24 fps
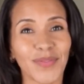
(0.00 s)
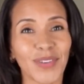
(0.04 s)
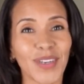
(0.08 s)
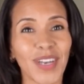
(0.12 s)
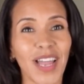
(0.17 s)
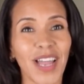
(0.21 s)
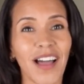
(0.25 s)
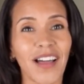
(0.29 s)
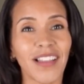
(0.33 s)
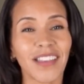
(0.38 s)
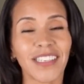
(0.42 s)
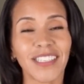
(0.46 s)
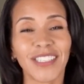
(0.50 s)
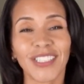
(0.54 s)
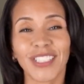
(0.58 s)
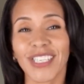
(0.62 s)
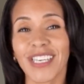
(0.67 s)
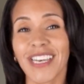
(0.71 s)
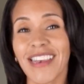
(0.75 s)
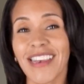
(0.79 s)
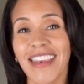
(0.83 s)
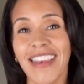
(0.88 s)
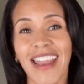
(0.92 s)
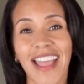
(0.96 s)
for knowledge
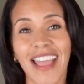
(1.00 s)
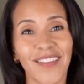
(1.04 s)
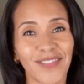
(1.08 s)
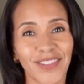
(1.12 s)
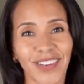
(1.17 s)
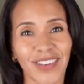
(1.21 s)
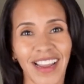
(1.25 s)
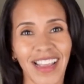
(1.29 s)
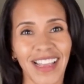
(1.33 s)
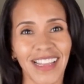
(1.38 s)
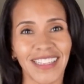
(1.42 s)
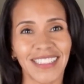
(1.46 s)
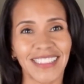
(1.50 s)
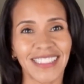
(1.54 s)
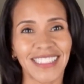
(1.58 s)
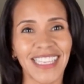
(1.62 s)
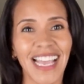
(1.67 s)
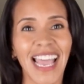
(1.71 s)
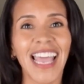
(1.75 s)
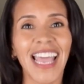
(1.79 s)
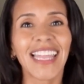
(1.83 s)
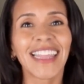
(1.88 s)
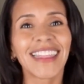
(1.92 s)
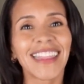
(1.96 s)
never ends.
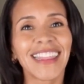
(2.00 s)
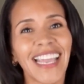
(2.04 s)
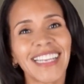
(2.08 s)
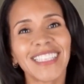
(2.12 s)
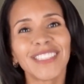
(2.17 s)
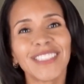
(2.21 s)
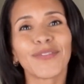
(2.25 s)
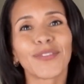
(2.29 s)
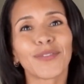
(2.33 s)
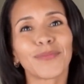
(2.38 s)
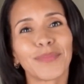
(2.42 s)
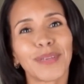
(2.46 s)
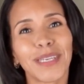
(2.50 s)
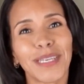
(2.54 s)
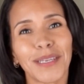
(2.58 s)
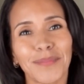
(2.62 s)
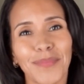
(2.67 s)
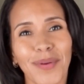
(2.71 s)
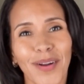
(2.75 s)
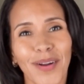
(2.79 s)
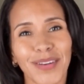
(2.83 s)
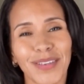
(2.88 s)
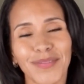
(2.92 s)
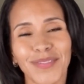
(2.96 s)
Thanks for being
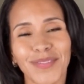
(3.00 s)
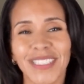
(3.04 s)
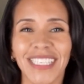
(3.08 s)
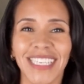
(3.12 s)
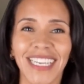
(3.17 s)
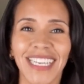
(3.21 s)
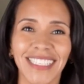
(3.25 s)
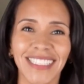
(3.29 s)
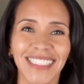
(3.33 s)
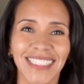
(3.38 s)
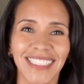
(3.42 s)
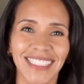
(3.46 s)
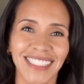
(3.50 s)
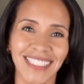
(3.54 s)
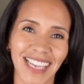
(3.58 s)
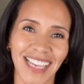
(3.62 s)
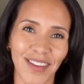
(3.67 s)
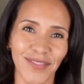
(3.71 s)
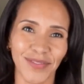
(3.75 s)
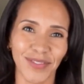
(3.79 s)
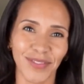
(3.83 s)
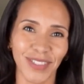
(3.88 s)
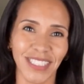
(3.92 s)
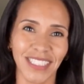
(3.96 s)
part of today's
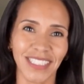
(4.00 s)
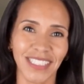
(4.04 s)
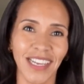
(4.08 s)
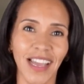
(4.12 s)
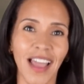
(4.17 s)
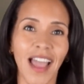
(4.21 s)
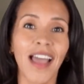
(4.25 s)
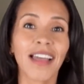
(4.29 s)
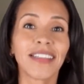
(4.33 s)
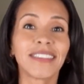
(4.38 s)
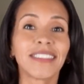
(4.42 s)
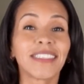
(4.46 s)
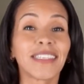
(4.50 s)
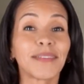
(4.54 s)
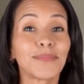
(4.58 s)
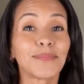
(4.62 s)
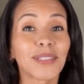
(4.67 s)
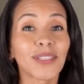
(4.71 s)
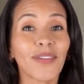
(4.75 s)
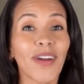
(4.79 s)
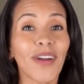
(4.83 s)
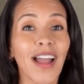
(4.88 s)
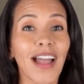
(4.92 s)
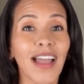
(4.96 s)
discovery.
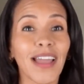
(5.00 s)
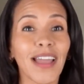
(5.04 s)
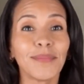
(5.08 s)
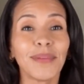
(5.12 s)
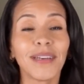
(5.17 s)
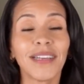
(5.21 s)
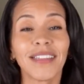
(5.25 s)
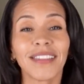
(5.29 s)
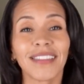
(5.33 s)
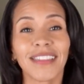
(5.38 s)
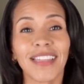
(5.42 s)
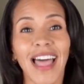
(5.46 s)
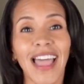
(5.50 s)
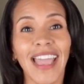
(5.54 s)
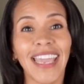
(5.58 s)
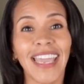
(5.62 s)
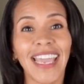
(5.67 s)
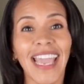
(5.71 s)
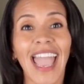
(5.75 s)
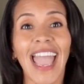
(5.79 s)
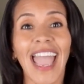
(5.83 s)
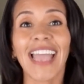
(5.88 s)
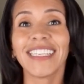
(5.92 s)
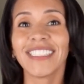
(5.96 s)
Subscribe, like,
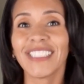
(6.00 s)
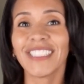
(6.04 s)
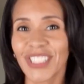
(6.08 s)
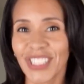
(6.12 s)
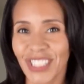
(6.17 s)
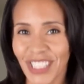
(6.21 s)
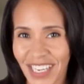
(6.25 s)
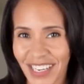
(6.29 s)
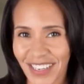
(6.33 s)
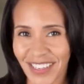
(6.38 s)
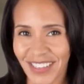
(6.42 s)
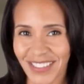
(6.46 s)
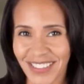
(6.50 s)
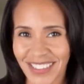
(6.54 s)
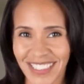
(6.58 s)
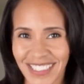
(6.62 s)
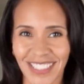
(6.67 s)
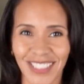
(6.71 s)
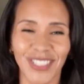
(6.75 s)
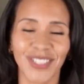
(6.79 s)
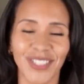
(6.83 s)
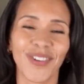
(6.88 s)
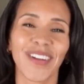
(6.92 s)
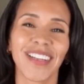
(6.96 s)
and share
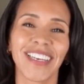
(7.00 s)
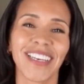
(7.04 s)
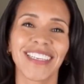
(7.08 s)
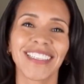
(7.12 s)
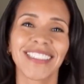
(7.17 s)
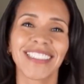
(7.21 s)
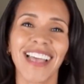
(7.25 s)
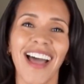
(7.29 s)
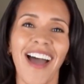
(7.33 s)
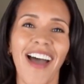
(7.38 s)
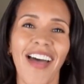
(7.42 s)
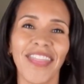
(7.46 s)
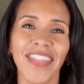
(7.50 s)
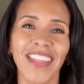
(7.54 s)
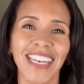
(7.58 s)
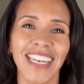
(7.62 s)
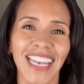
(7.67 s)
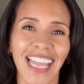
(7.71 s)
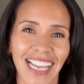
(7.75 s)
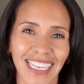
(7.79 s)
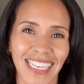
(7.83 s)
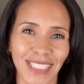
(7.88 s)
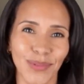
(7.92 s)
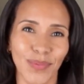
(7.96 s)
to join us on the
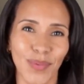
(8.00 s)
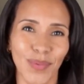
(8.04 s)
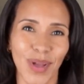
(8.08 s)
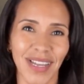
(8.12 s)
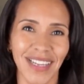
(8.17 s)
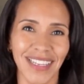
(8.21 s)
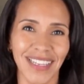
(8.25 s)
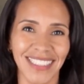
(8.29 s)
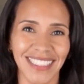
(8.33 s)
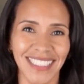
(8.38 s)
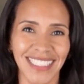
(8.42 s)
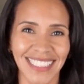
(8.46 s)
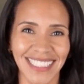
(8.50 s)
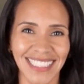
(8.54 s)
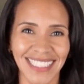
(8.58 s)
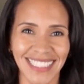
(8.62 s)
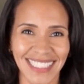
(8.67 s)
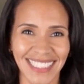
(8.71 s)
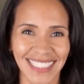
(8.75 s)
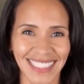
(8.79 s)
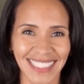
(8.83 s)
next one.